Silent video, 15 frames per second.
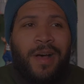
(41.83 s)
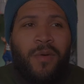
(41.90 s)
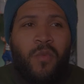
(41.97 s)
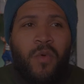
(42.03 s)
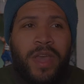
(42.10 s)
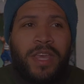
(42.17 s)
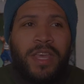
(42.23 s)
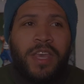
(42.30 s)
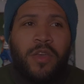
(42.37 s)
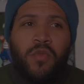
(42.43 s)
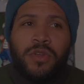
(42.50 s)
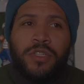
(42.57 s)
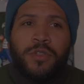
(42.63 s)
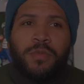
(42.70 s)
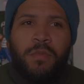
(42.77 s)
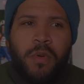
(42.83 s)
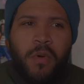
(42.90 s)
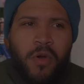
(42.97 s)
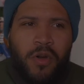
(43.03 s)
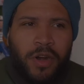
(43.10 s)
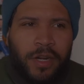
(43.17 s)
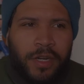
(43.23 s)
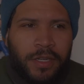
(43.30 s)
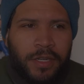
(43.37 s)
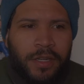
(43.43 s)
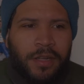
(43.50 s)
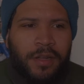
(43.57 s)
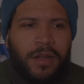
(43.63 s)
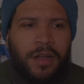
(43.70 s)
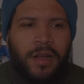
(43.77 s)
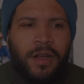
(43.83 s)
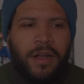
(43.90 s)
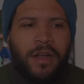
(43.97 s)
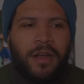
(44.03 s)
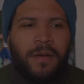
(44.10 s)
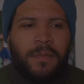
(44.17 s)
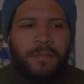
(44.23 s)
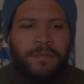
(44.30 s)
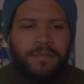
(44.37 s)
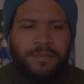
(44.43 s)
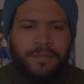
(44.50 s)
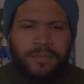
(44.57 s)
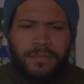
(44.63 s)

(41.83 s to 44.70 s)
When he was born, me